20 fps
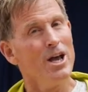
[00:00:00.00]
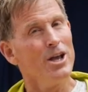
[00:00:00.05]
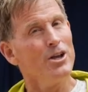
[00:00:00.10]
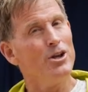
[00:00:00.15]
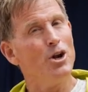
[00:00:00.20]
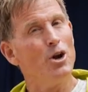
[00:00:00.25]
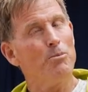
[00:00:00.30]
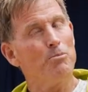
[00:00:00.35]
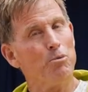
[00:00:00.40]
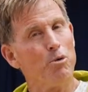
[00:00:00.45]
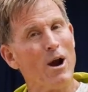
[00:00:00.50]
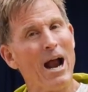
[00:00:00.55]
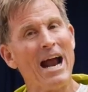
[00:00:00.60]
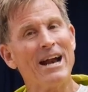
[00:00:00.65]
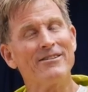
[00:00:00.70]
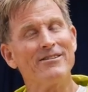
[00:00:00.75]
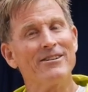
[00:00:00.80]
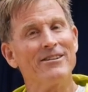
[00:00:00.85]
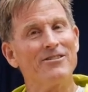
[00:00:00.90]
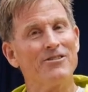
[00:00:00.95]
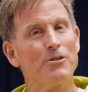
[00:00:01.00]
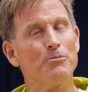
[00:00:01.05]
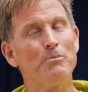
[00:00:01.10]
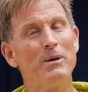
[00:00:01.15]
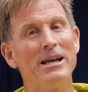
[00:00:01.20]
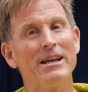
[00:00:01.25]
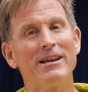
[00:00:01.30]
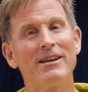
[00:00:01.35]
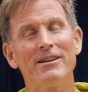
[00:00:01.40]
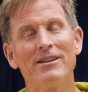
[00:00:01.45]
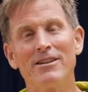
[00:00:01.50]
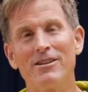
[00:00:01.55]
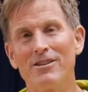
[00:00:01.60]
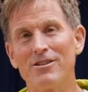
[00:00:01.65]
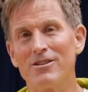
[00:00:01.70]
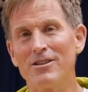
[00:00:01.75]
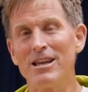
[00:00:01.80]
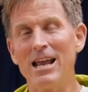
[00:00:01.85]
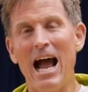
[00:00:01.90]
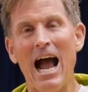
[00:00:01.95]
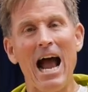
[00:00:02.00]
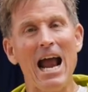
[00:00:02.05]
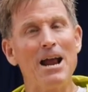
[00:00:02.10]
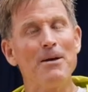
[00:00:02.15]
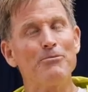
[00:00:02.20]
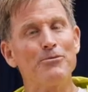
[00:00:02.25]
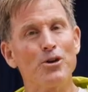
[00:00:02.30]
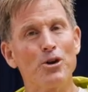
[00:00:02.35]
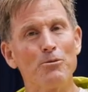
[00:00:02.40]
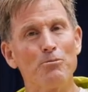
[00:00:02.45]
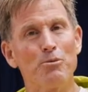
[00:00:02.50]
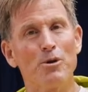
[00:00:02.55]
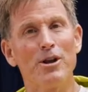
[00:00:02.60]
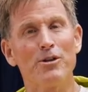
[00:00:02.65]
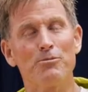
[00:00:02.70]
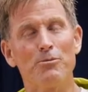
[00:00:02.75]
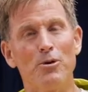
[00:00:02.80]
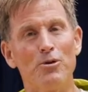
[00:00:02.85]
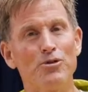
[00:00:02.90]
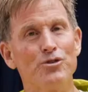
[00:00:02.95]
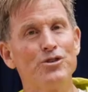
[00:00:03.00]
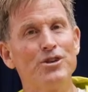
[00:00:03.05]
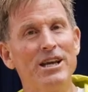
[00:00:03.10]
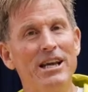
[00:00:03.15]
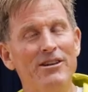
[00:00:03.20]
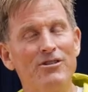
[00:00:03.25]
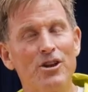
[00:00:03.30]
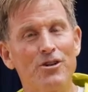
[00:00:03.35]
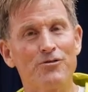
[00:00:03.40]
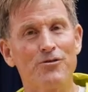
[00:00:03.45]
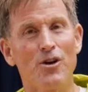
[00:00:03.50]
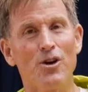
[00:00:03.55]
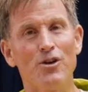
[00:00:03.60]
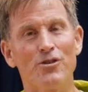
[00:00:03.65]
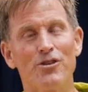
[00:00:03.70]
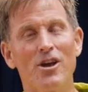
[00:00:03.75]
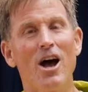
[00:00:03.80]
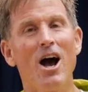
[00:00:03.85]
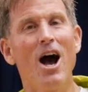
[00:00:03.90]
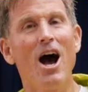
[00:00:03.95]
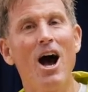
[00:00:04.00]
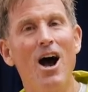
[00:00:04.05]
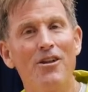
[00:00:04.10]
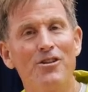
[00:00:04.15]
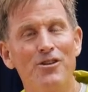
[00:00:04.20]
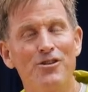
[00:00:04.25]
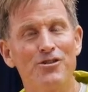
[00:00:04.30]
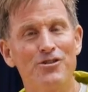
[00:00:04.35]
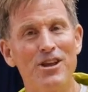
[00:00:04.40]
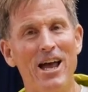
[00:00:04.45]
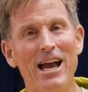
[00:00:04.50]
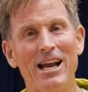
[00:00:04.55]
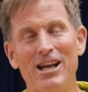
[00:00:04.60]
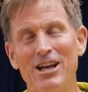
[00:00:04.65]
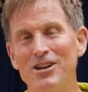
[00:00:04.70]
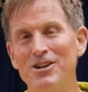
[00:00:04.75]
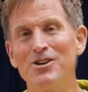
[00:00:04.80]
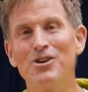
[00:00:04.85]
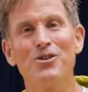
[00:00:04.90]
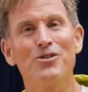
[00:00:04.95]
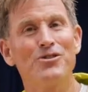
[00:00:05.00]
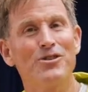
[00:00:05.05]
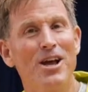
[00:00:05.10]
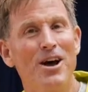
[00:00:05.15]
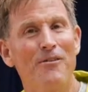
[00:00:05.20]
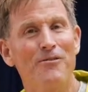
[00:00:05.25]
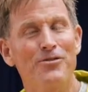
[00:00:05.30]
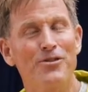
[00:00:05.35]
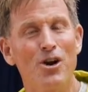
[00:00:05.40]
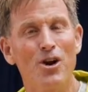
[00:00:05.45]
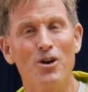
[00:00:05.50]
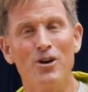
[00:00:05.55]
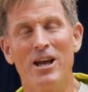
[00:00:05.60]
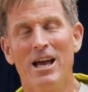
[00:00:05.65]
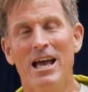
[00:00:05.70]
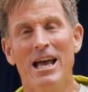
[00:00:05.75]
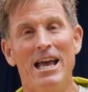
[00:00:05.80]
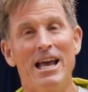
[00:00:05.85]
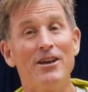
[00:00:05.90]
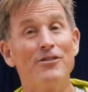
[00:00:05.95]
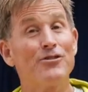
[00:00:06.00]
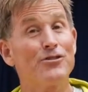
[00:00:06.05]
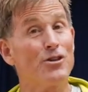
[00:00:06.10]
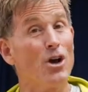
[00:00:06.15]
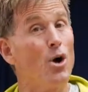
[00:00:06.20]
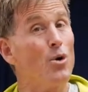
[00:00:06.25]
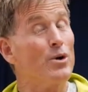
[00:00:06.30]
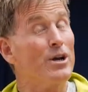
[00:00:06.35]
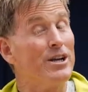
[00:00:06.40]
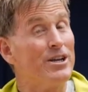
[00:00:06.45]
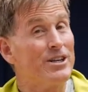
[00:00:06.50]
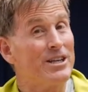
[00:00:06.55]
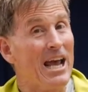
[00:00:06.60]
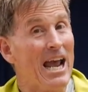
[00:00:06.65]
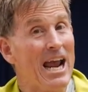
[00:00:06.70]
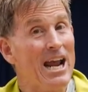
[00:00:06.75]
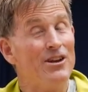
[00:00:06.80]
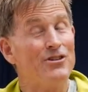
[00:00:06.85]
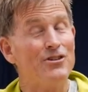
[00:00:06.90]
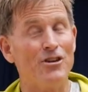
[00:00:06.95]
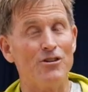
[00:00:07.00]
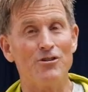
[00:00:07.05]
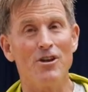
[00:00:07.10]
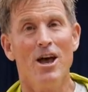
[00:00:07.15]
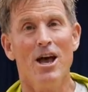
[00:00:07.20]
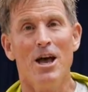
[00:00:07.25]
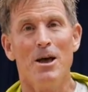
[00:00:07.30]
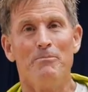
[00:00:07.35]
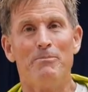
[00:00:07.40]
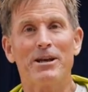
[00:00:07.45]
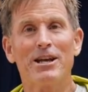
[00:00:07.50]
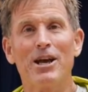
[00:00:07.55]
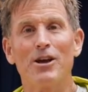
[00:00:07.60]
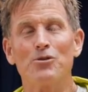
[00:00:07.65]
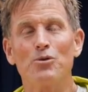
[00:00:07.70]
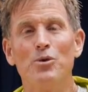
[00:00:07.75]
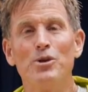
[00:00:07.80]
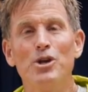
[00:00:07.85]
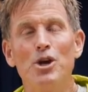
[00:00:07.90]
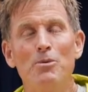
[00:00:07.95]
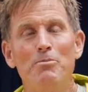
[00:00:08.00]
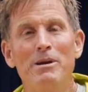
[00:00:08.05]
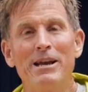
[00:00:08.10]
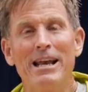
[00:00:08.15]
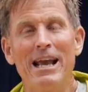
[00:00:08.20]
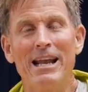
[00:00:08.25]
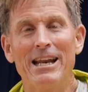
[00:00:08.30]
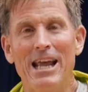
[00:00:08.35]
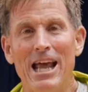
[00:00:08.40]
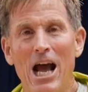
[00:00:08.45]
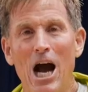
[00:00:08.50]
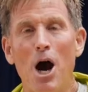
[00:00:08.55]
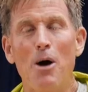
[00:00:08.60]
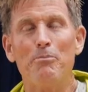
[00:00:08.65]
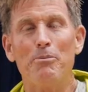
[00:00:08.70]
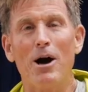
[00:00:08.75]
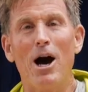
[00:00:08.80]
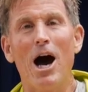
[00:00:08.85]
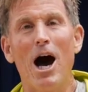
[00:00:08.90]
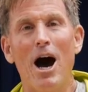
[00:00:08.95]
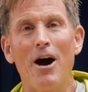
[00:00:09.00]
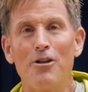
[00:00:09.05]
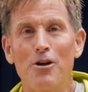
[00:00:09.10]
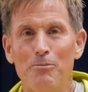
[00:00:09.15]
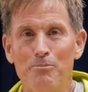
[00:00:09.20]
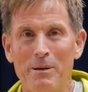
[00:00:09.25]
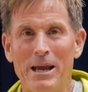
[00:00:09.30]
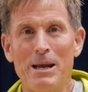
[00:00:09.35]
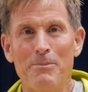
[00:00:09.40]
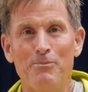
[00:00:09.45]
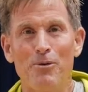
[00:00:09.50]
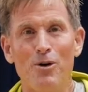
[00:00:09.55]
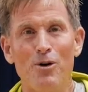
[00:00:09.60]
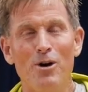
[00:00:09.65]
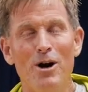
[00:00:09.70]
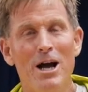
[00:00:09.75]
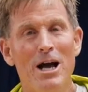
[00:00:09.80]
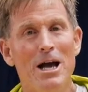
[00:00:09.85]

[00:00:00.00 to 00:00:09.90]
You know, practically speaking, the I Am Third Principle, Jesus first, others second, yourself third, is so contagious because when you begin to help other people,